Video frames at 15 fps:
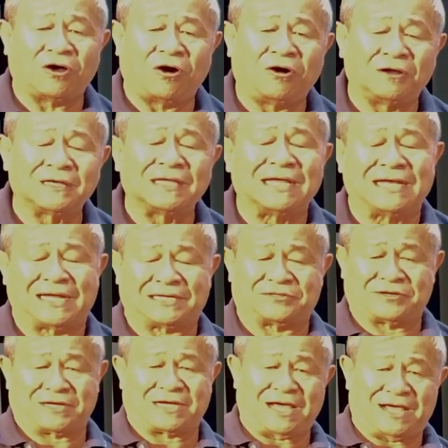all
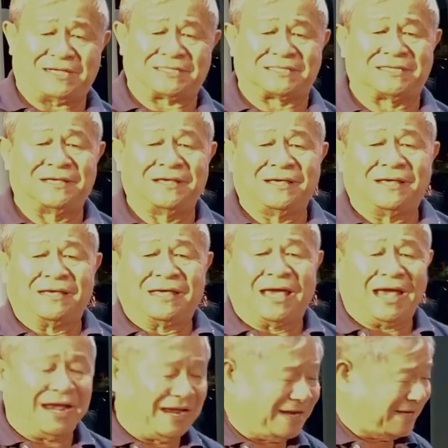electric cars.
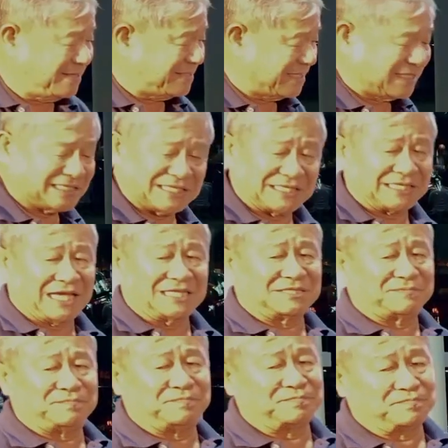And this is as
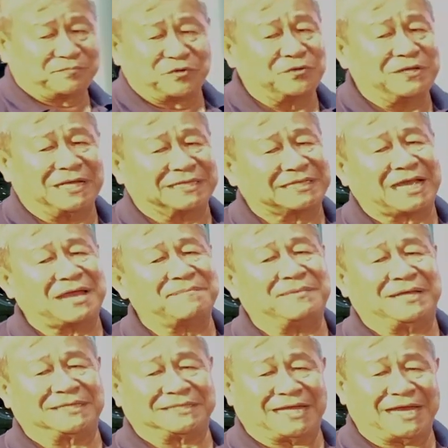good a time
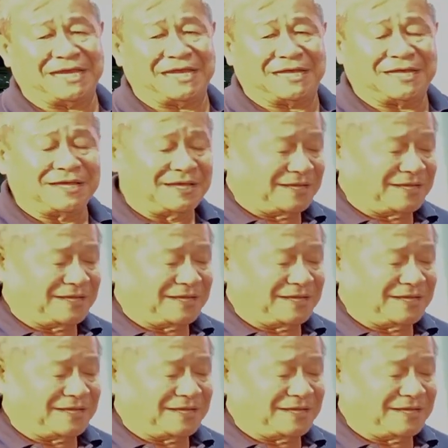as any.